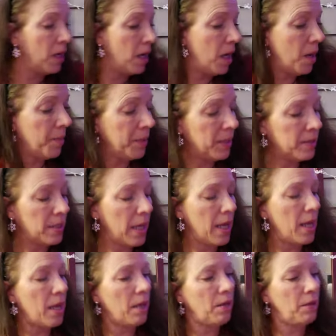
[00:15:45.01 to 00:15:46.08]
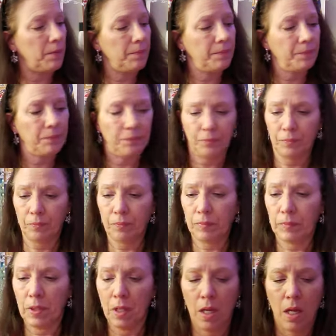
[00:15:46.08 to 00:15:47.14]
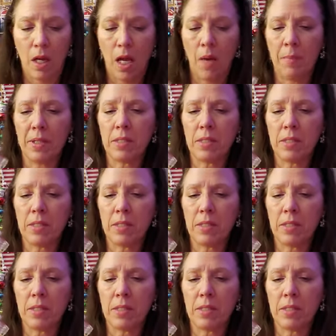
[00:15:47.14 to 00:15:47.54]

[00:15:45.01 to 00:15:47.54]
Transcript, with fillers: I'm going to take, I'm going